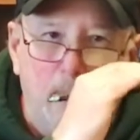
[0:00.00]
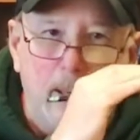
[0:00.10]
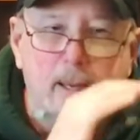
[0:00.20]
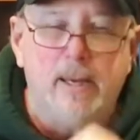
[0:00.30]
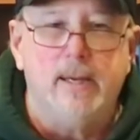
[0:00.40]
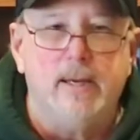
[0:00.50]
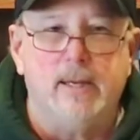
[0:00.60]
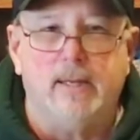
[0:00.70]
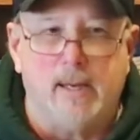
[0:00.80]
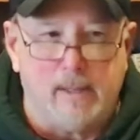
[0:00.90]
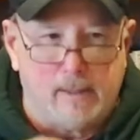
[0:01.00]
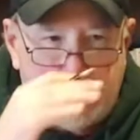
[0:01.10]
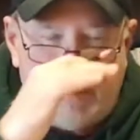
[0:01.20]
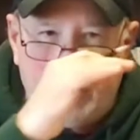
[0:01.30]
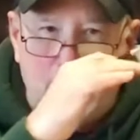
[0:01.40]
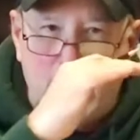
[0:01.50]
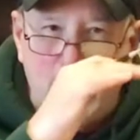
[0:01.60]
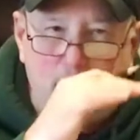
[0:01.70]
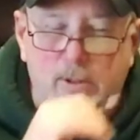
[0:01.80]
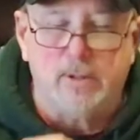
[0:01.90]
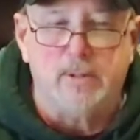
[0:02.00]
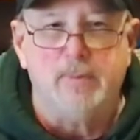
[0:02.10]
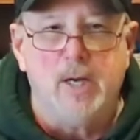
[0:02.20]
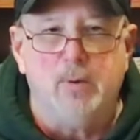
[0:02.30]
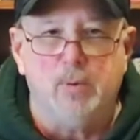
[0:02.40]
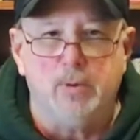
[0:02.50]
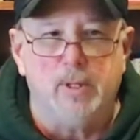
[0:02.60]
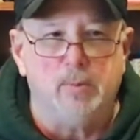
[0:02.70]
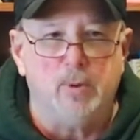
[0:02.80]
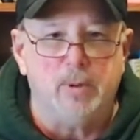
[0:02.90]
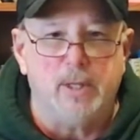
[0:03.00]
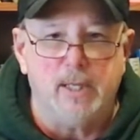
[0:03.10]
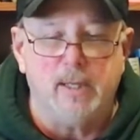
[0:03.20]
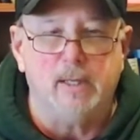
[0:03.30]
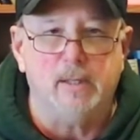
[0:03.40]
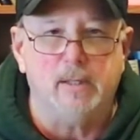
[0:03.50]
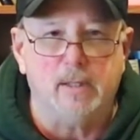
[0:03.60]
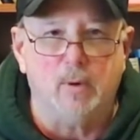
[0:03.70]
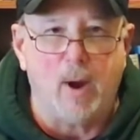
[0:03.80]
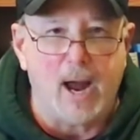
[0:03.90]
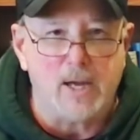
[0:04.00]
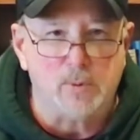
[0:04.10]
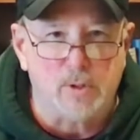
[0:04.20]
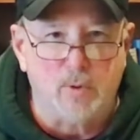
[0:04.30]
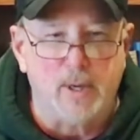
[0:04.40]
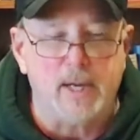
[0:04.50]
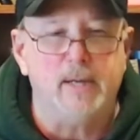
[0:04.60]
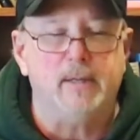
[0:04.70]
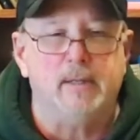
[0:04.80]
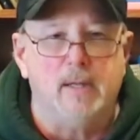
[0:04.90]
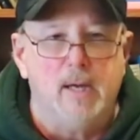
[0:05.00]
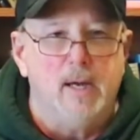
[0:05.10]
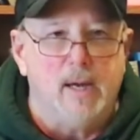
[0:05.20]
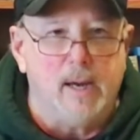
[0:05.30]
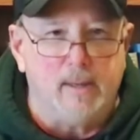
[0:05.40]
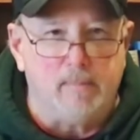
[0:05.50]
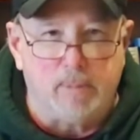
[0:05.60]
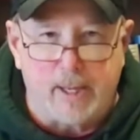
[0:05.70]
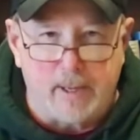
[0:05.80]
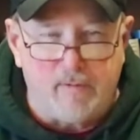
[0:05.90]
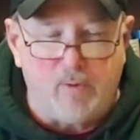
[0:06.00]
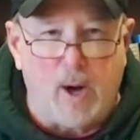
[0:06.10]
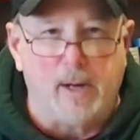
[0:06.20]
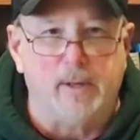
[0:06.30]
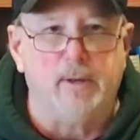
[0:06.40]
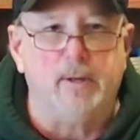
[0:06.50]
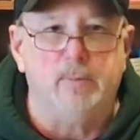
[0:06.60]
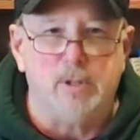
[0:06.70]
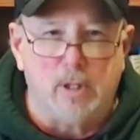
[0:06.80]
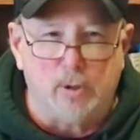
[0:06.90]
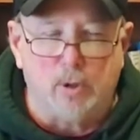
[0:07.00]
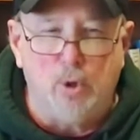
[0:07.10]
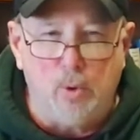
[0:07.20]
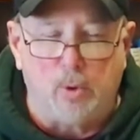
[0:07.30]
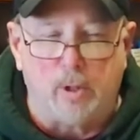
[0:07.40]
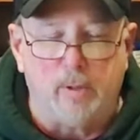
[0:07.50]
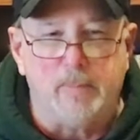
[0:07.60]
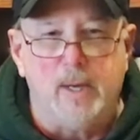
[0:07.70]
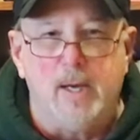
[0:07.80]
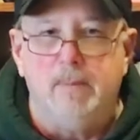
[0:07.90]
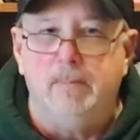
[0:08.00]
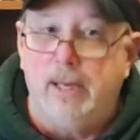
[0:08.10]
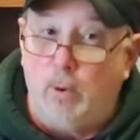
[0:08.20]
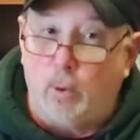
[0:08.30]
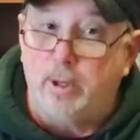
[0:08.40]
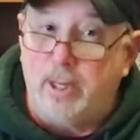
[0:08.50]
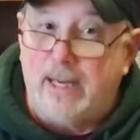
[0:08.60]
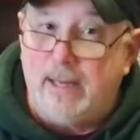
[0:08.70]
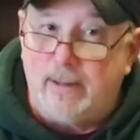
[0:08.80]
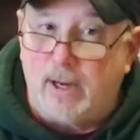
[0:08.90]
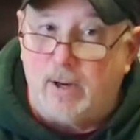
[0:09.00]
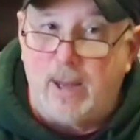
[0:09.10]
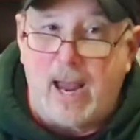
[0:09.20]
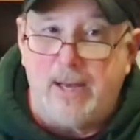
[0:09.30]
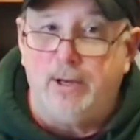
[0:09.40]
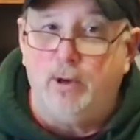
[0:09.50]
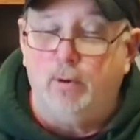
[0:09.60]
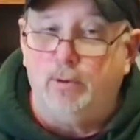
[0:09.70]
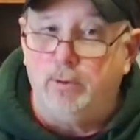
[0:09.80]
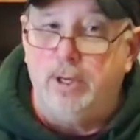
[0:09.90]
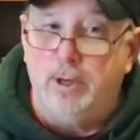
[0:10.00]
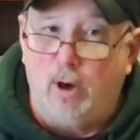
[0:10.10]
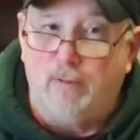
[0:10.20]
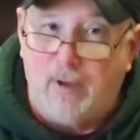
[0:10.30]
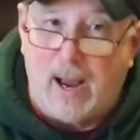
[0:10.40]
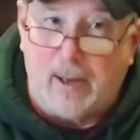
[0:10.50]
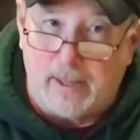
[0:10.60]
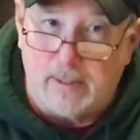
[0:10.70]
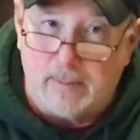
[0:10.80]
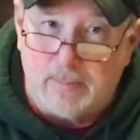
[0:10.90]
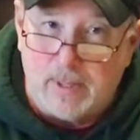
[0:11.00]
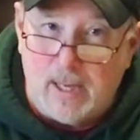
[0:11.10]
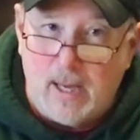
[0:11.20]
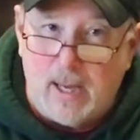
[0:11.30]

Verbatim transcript: up in, uh, up in the hills where the, where the, uh, the grass was green and, and plenty of water and it was a little cooler. But in order to get there, they had to go through the dark valleys.